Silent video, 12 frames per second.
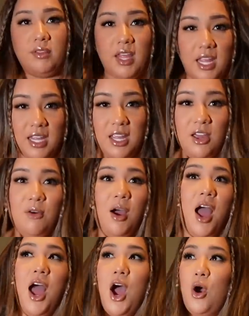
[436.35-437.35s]
Thank you. I was saying
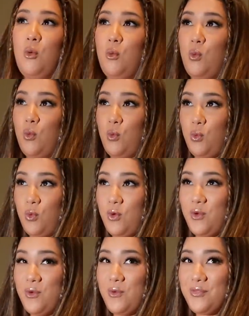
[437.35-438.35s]
red looks really good on her. It
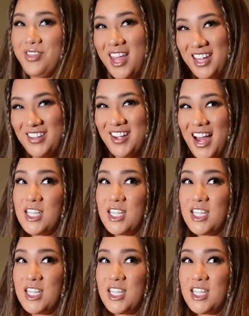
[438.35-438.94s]
does. Thank you guys.